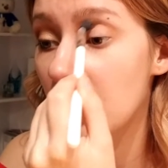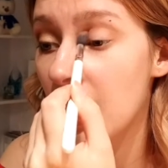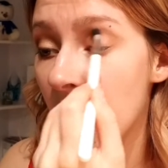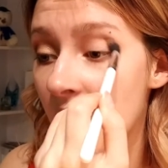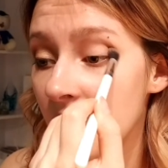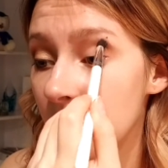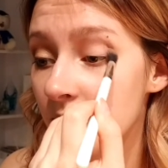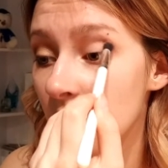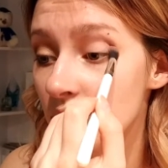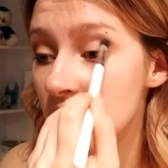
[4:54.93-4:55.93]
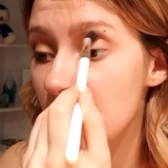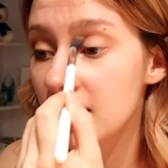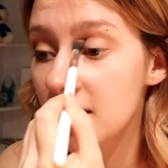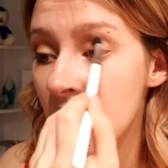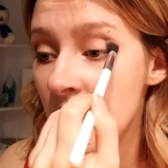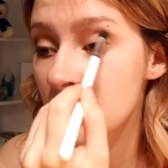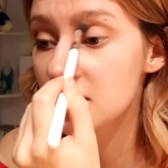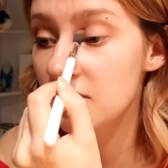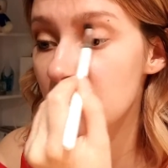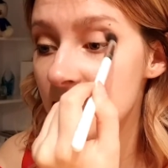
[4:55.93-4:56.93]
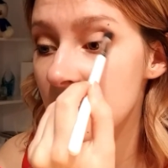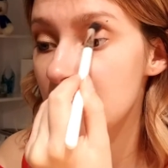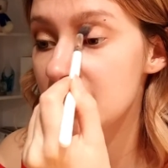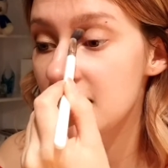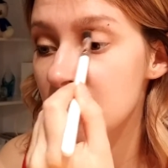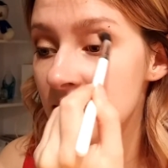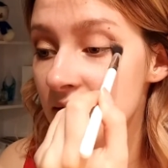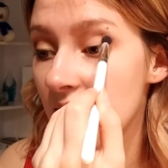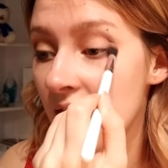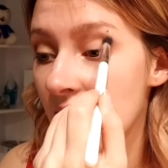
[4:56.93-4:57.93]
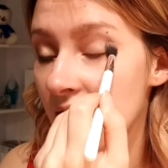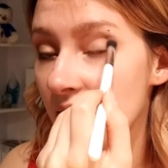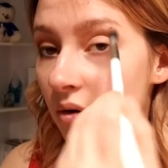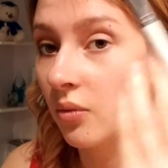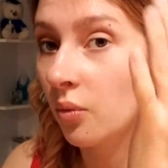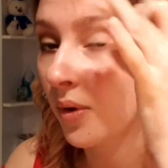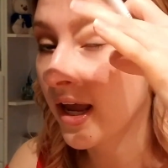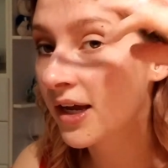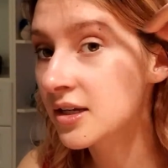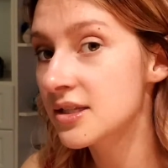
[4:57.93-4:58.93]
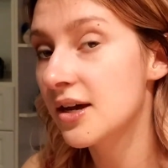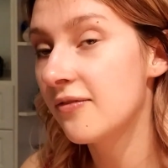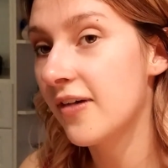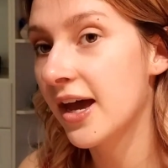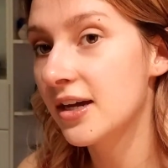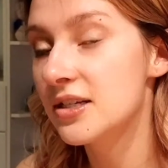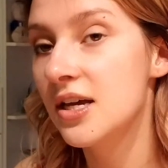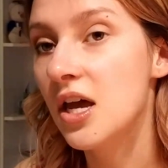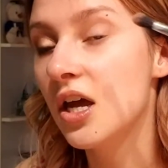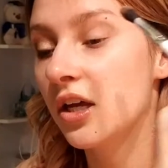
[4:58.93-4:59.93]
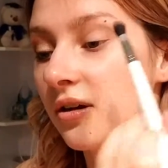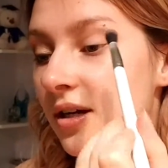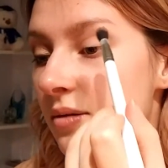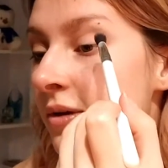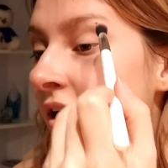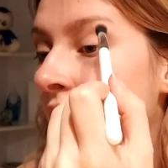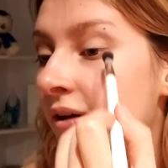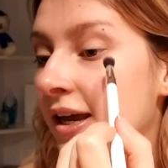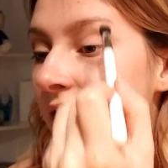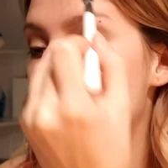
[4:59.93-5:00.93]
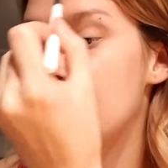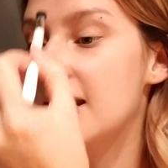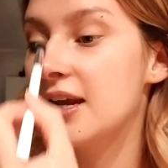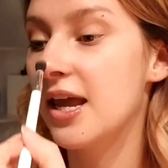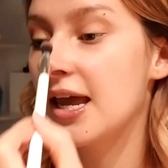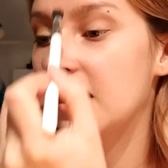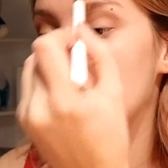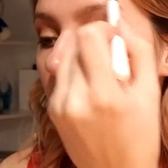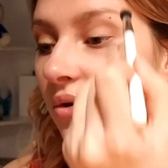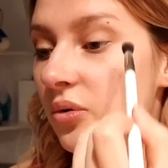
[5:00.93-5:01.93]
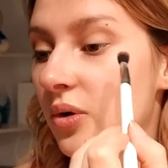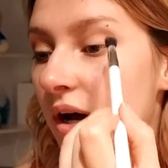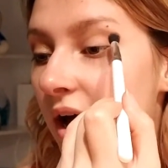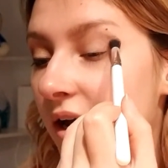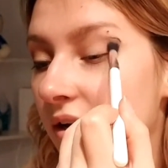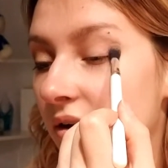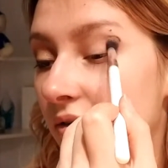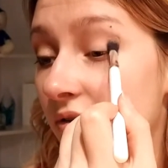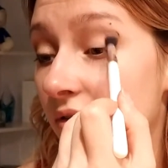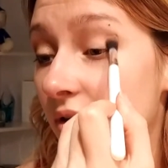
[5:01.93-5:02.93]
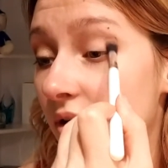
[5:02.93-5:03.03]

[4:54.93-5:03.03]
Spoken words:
eye motion. So this isn't a winged effect. You're going to be going in a U kind of